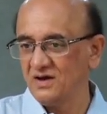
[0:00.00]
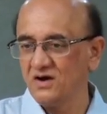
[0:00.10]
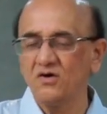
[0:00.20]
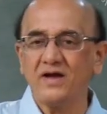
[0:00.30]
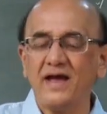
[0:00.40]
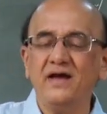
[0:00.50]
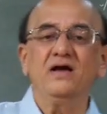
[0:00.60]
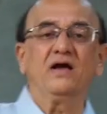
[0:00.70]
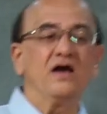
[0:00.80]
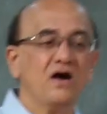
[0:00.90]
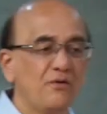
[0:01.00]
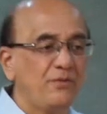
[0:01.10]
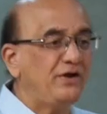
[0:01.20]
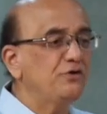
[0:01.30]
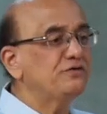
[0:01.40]
okay.
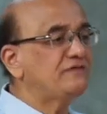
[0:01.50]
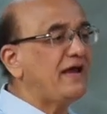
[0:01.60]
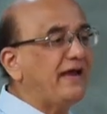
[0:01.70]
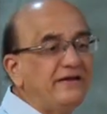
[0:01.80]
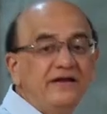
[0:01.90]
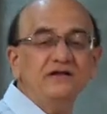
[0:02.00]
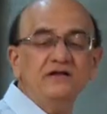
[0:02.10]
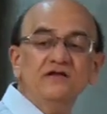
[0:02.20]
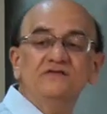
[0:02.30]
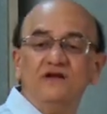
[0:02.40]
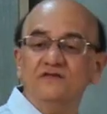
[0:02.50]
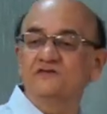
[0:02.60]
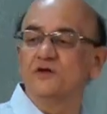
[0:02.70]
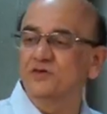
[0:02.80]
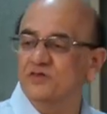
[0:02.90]
When do you say any integer is
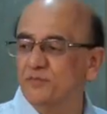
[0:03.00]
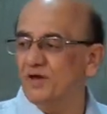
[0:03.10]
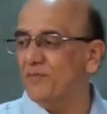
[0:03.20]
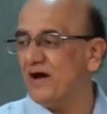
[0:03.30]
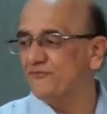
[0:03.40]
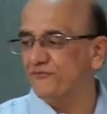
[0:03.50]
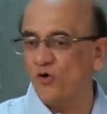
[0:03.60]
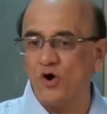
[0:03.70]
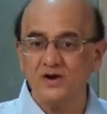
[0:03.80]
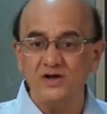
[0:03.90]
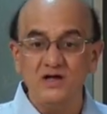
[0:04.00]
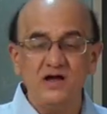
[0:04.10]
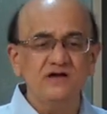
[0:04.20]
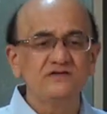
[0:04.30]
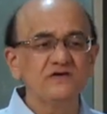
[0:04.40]
divisible by 4?
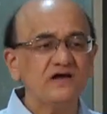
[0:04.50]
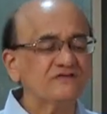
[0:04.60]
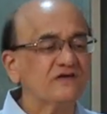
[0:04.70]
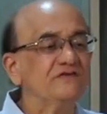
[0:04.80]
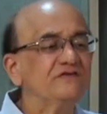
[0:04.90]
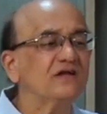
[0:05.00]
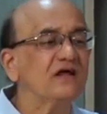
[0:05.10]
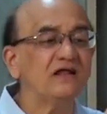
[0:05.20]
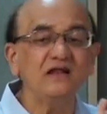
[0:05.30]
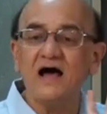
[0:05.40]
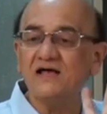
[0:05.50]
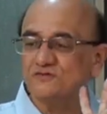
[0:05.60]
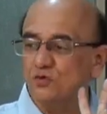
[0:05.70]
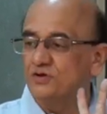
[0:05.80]
Just consider the last two